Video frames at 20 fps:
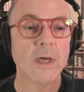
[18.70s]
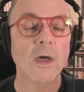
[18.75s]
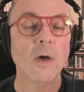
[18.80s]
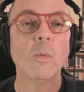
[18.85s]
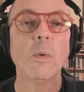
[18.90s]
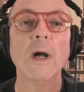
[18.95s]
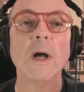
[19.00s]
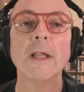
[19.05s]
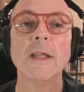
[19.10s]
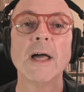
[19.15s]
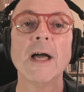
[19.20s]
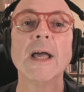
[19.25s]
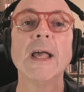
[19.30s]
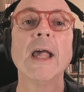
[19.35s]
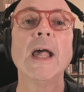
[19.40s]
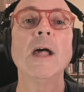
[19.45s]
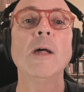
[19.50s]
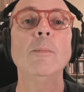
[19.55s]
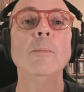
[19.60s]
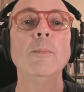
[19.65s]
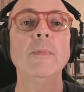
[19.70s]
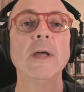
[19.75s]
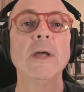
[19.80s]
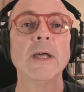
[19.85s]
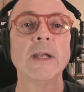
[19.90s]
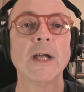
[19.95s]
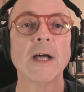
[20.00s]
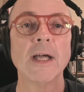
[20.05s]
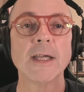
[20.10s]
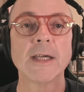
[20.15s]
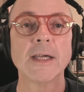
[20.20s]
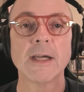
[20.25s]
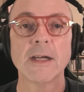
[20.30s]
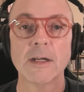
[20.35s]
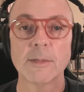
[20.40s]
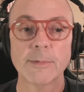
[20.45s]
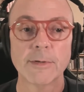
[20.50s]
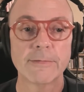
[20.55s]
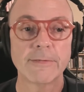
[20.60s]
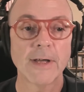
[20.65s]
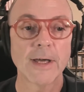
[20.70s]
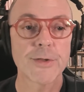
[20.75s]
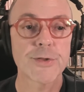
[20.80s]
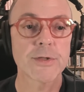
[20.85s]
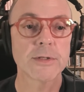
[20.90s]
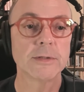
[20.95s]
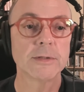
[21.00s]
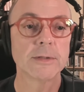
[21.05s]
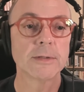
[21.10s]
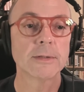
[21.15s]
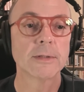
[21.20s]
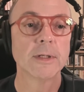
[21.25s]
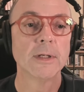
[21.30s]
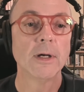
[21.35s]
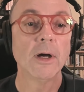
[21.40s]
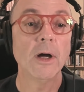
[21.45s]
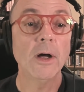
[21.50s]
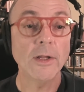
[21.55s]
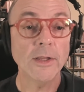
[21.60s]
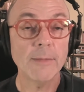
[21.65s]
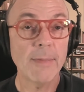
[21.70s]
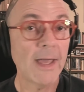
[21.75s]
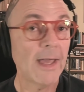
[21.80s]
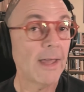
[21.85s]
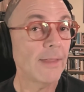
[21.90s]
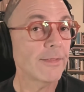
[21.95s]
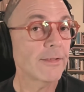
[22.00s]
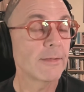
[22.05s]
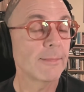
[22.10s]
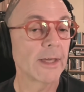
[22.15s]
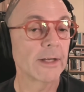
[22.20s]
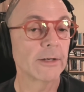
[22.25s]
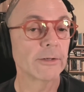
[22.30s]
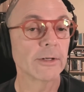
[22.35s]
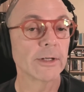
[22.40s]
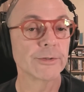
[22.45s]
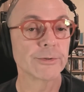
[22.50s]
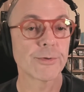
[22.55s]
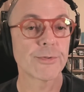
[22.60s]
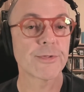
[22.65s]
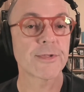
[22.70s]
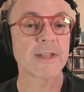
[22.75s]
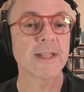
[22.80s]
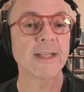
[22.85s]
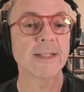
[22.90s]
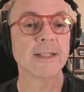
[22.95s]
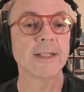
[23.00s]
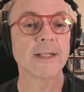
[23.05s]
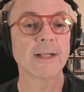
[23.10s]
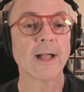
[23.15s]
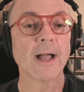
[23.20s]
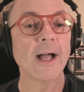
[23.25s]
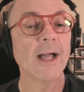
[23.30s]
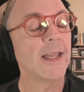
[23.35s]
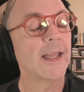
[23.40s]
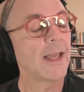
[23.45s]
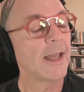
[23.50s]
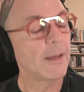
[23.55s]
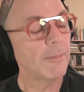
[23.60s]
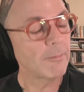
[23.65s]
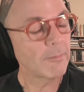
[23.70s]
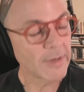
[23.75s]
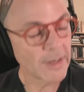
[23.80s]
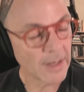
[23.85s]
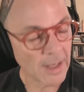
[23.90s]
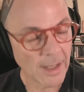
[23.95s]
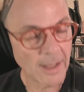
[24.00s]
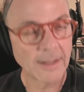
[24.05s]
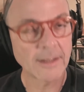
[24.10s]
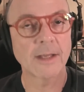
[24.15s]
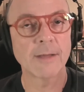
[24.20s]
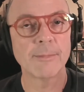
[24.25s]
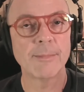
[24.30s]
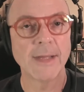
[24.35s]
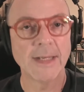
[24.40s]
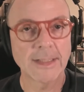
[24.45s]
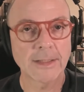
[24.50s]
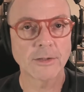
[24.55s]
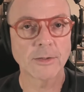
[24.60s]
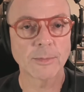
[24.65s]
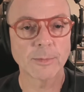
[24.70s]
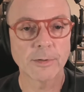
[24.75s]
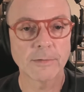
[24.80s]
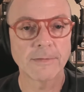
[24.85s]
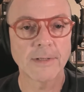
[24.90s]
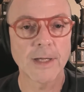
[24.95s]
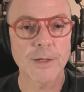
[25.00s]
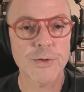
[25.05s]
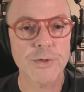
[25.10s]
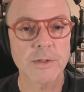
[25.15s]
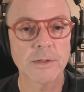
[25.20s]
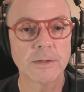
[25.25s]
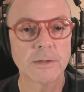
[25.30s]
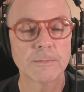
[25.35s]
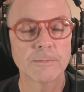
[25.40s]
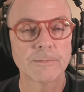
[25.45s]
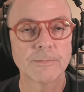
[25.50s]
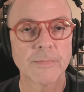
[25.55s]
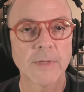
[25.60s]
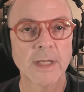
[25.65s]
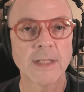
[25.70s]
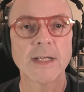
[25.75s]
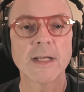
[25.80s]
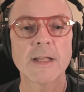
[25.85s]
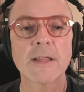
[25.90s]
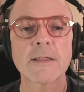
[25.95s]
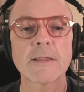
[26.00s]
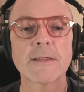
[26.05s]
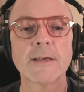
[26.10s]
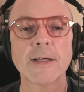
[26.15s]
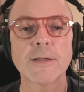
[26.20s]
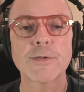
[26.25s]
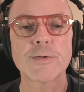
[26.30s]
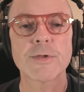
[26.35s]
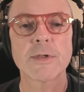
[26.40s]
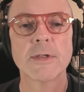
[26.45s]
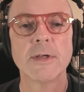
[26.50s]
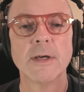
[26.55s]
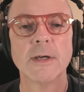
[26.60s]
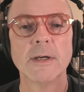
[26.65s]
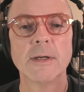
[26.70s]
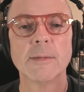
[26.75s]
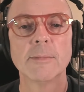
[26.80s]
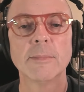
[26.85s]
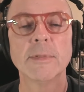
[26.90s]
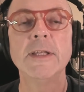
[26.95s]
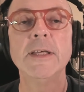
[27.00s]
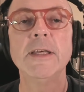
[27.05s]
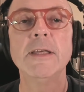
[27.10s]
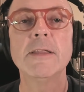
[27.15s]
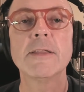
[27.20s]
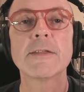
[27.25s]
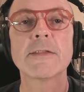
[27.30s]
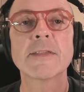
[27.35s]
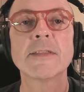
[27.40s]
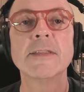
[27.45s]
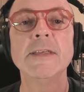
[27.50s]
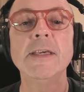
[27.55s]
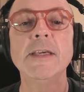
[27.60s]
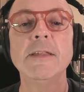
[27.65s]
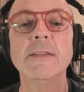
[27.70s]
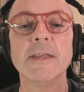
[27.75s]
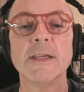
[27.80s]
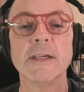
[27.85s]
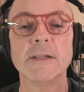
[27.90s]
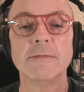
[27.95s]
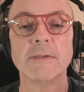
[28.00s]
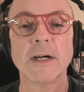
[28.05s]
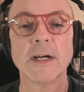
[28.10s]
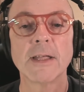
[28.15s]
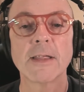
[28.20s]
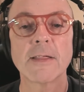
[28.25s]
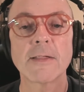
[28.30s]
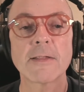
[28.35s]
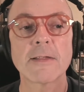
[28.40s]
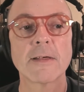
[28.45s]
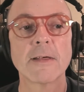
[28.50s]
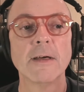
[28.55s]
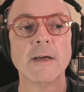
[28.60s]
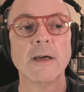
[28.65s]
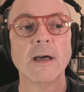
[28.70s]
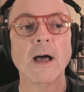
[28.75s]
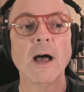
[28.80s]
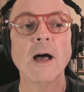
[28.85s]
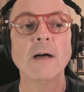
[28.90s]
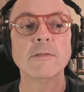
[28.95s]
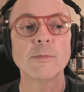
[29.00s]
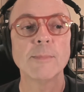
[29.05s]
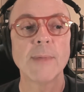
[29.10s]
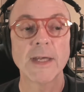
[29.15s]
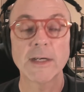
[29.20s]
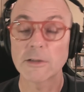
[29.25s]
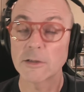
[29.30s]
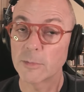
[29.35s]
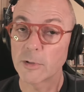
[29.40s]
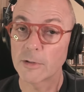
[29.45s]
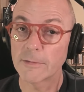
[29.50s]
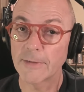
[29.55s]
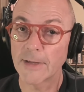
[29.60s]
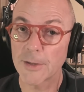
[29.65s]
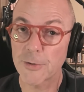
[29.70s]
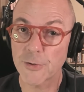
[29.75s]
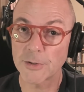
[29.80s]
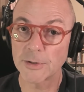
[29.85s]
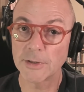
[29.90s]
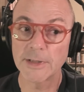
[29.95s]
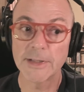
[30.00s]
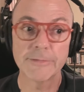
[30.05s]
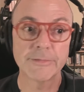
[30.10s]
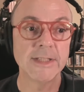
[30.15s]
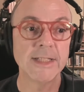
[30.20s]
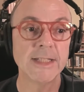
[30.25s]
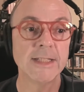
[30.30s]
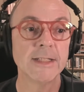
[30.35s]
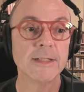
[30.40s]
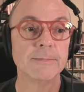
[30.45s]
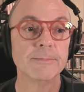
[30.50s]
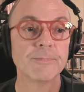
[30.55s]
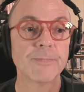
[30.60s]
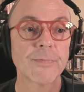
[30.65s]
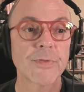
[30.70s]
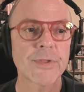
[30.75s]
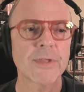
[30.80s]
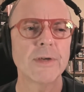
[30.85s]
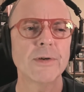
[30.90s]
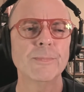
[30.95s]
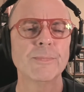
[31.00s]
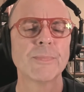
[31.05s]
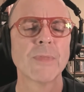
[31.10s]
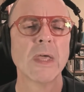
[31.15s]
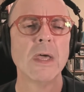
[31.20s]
While I am an eye care professional on the path to better understanding, I am not a medical professional, and as such, please seek the advice of a medical professional if needed. So,